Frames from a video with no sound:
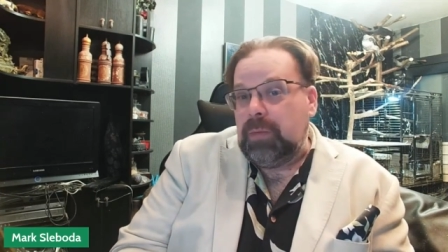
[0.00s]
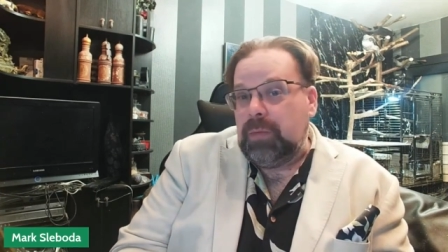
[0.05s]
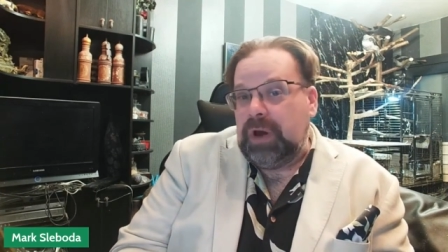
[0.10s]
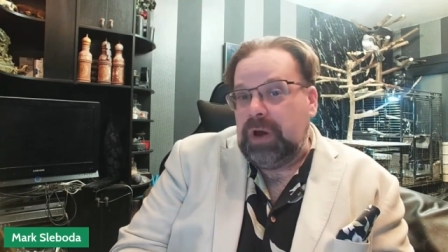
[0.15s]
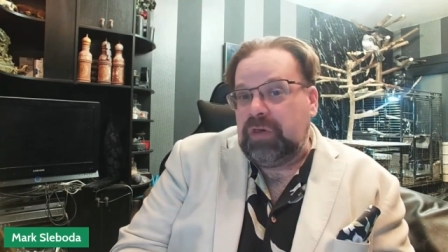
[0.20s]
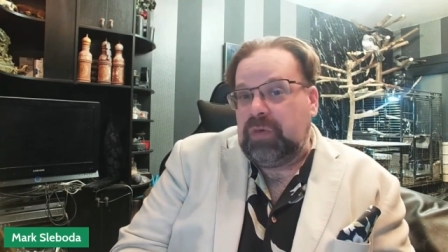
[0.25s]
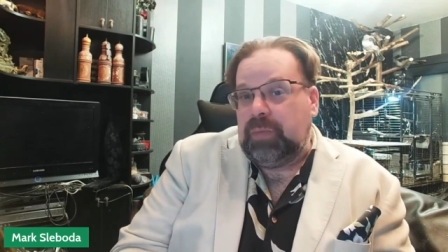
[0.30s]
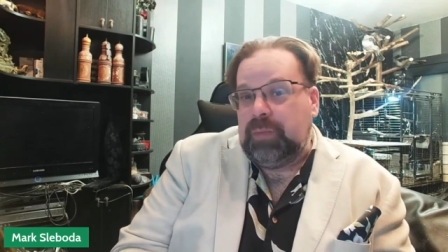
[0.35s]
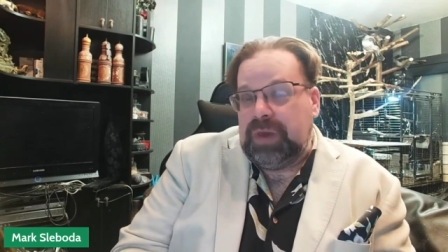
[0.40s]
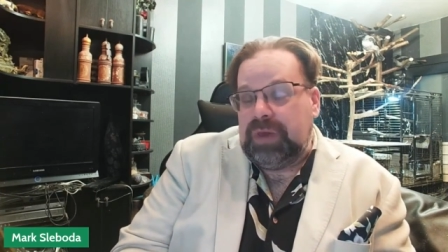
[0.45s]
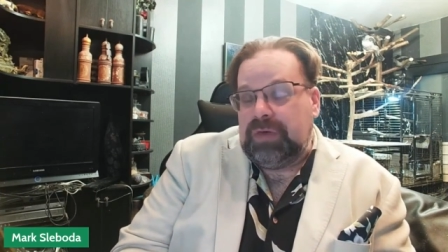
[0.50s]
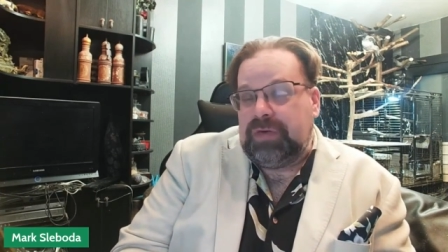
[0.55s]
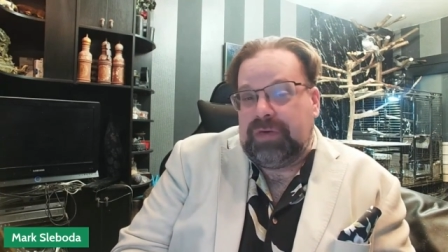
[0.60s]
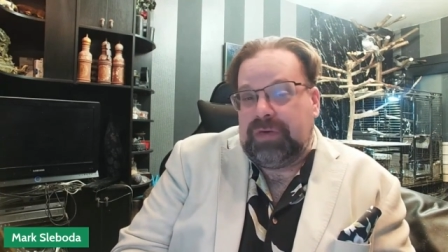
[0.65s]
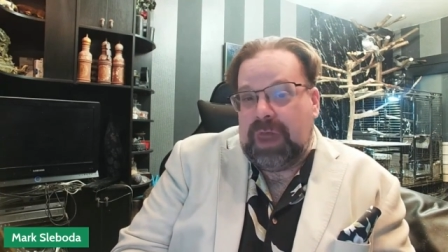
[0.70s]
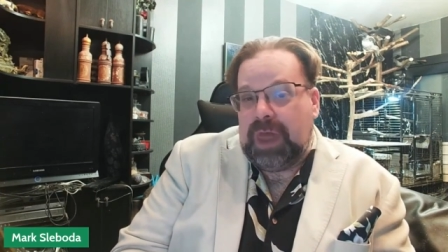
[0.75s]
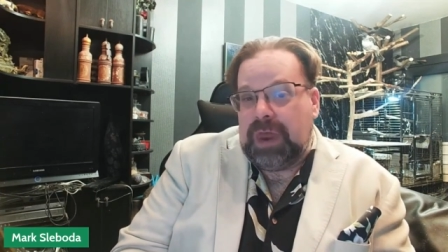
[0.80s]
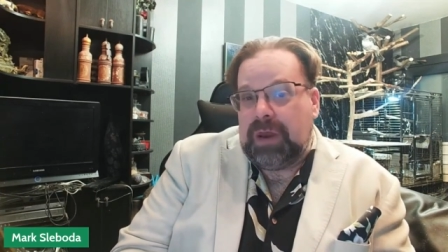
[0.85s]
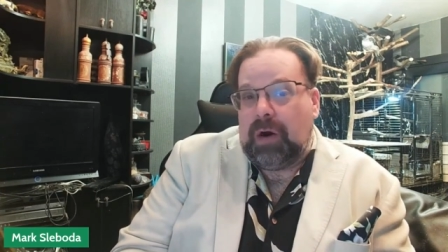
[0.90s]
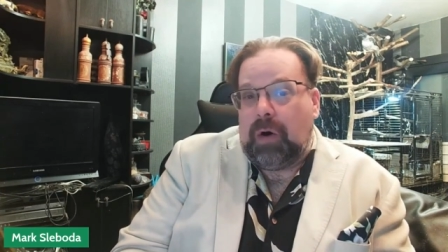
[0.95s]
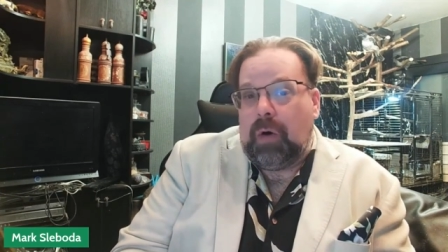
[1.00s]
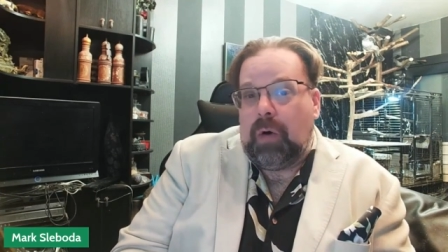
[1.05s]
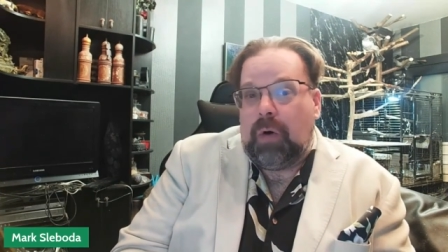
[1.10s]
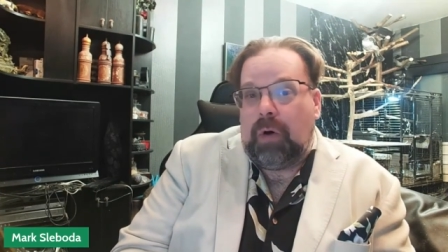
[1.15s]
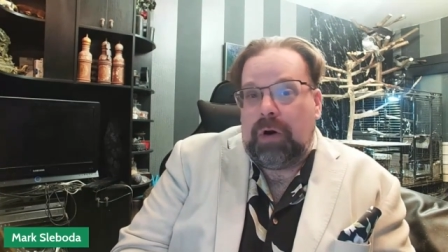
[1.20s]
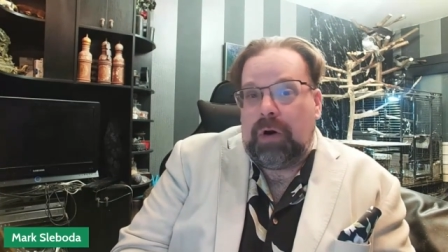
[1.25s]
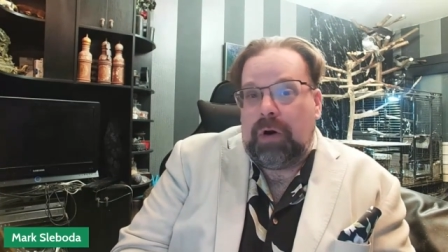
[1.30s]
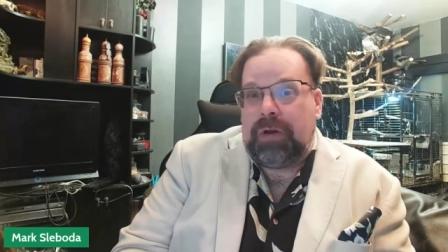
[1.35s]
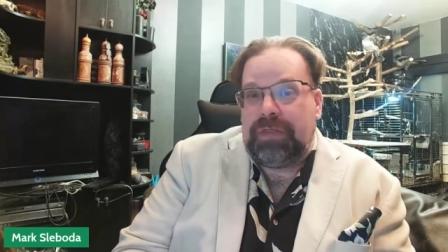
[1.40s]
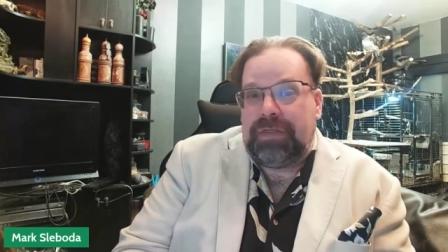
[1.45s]
must be said,
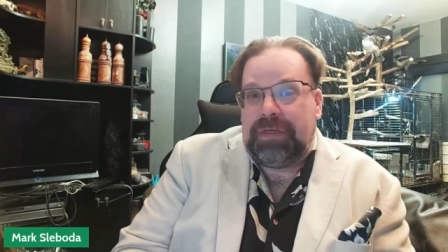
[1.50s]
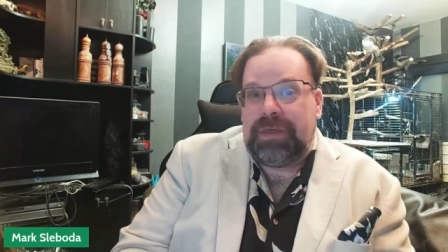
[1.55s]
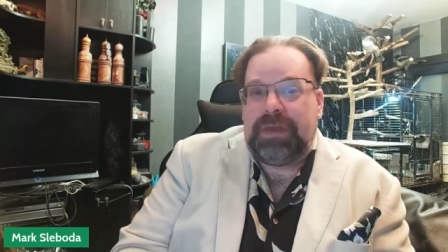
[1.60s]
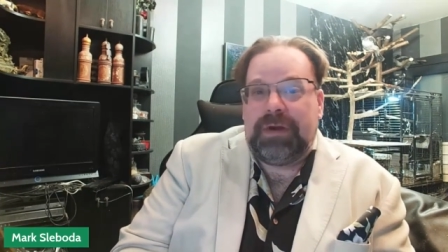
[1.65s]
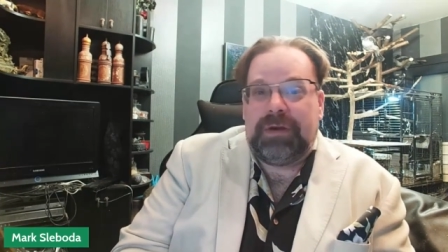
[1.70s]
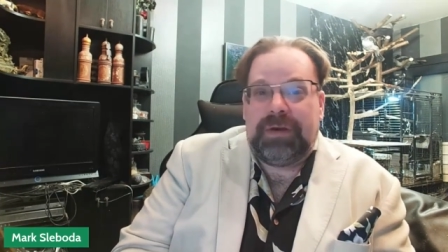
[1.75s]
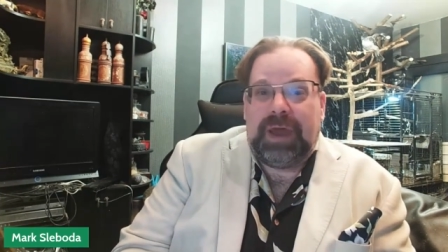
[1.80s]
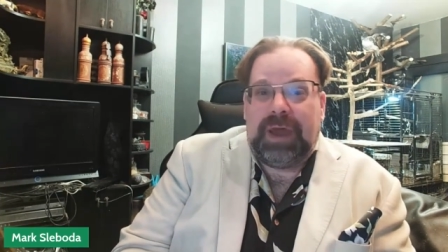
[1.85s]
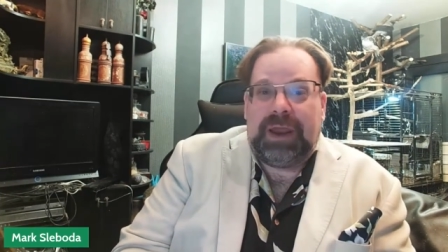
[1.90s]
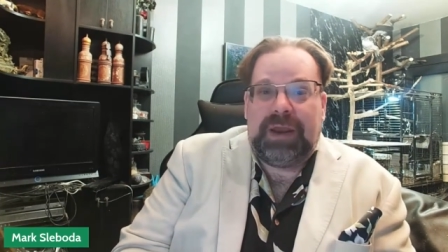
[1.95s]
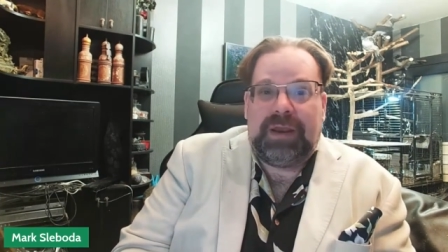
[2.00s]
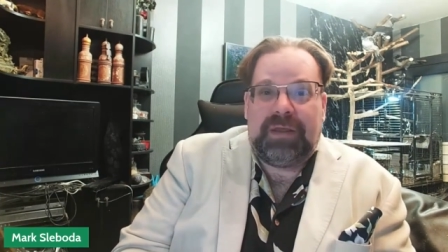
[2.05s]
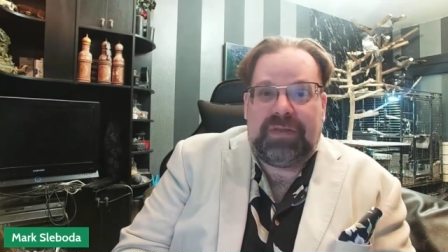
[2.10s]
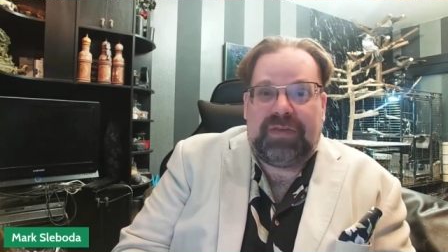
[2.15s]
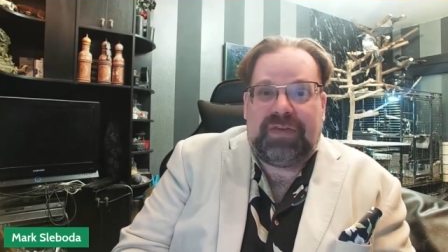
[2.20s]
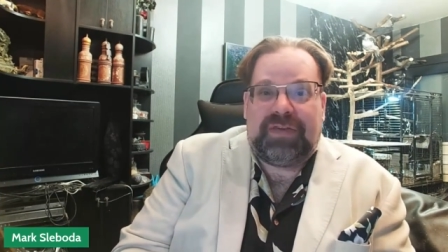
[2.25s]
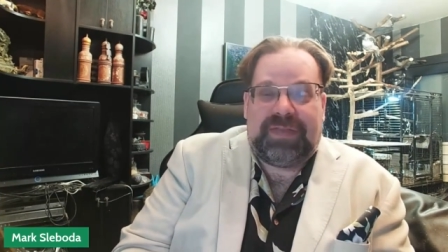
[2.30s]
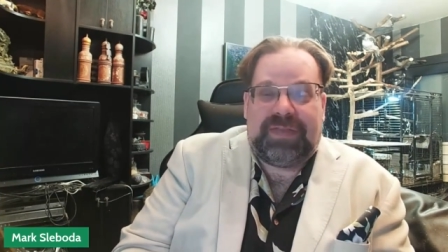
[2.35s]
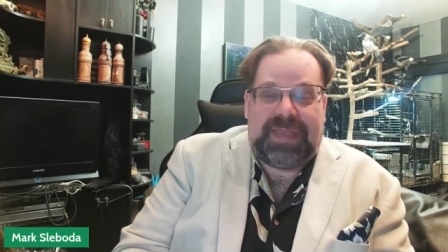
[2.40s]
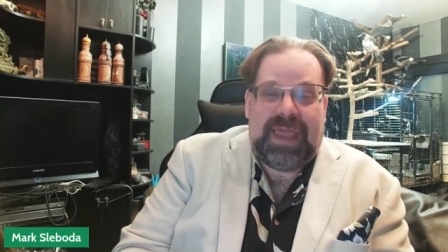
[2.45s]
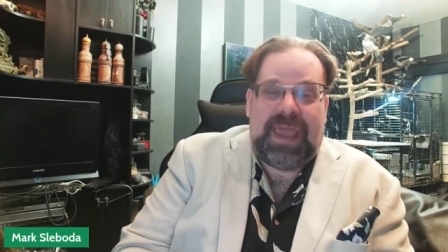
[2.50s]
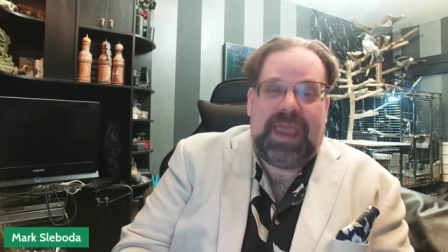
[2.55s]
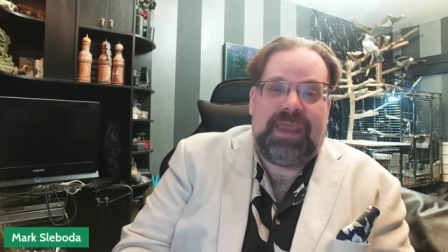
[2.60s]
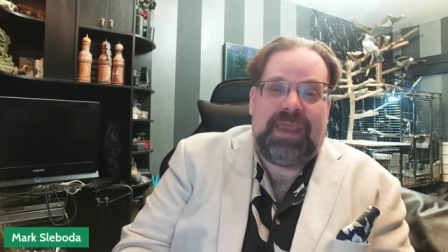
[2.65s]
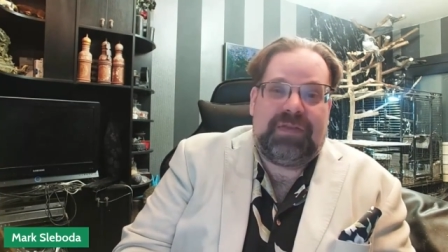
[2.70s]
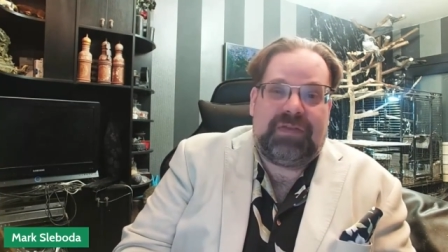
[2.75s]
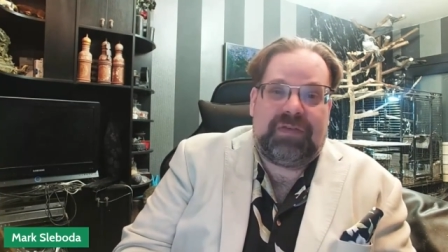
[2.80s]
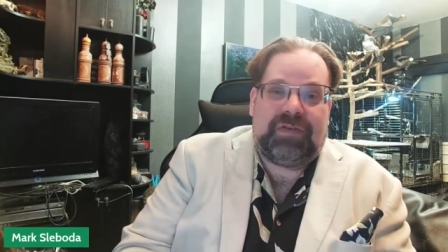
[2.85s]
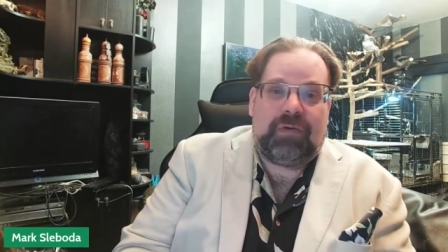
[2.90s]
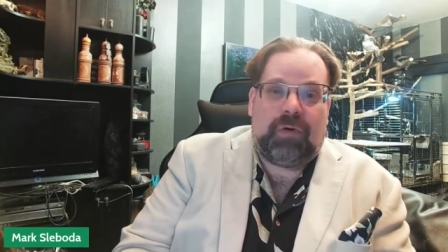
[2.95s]
or the United
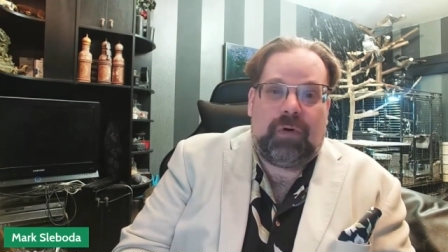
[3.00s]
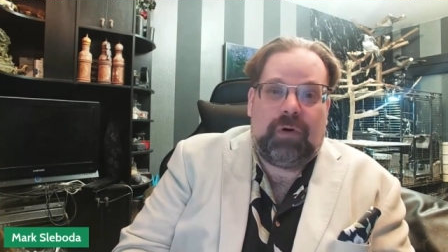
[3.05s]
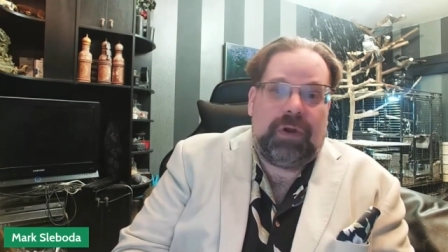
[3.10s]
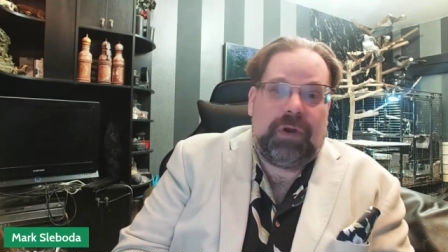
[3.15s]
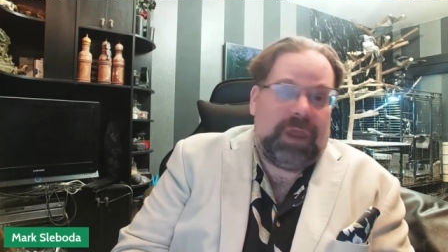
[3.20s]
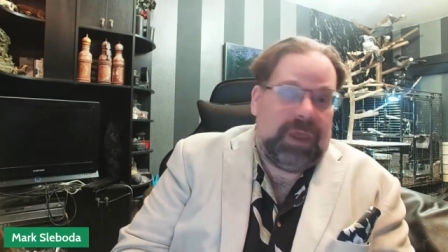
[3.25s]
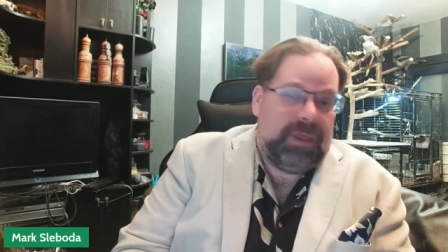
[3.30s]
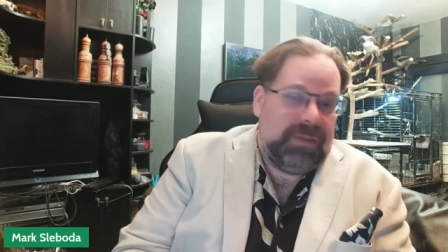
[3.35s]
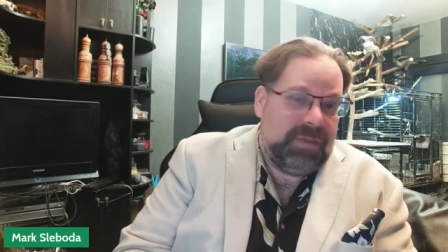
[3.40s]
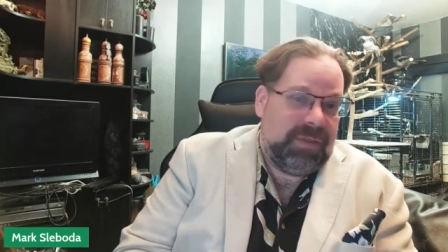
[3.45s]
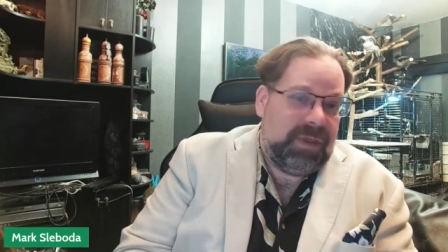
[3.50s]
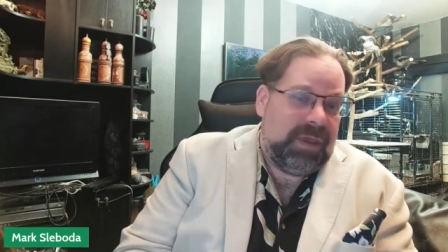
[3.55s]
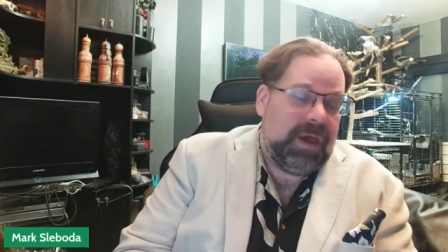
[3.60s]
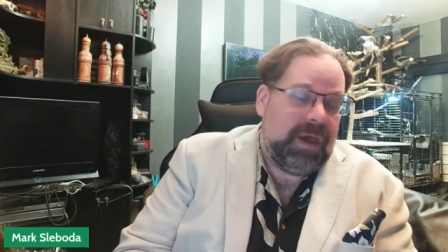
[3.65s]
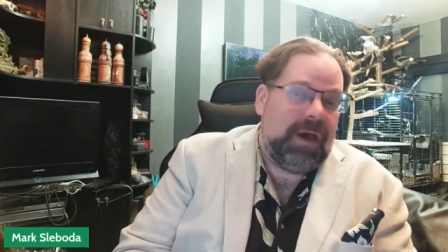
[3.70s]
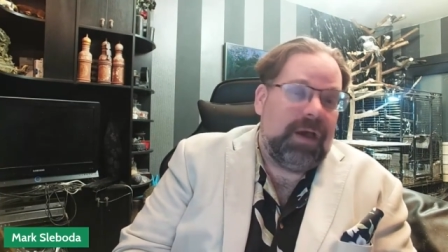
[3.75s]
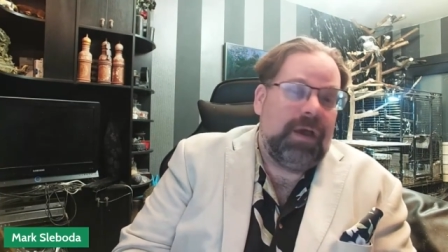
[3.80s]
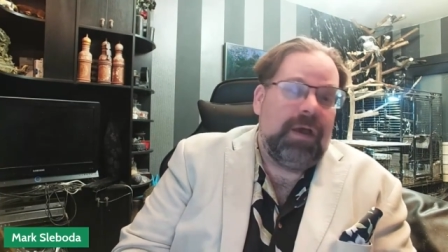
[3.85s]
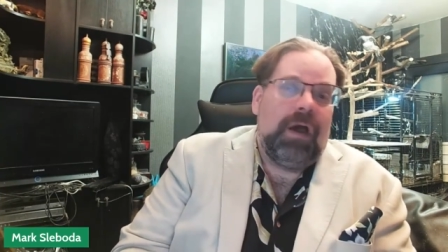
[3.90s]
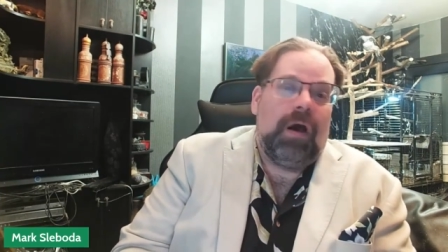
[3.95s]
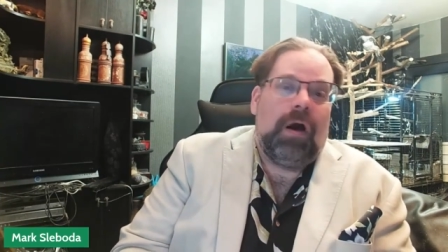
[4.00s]
States or India